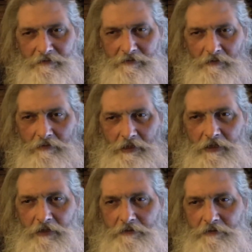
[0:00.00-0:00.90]
There's only
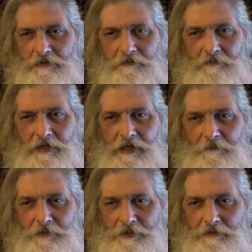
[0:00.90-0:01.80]
103
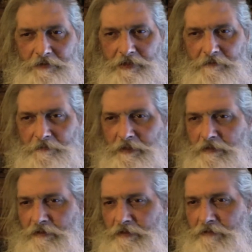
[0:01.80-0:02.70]
episodes up
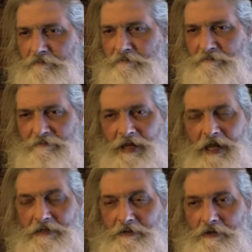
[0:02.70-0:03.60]
there, and I
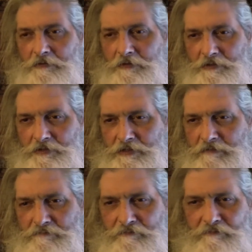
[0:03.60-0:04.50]
I know there's
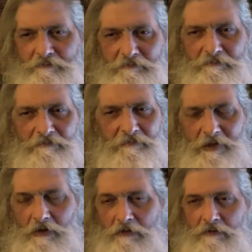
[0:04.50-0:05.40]

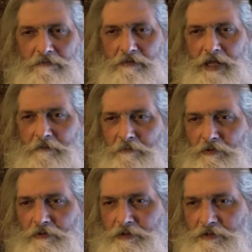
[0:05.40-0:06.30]
a whole lot
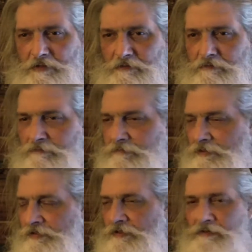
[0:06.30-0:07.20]
more to do,
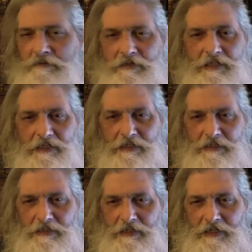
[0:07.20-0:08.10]
so
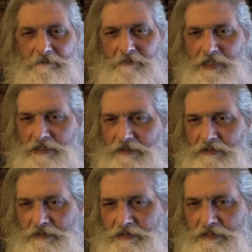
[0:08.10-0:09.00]
I might
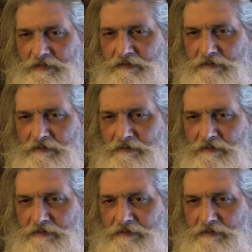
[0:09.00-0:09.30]
just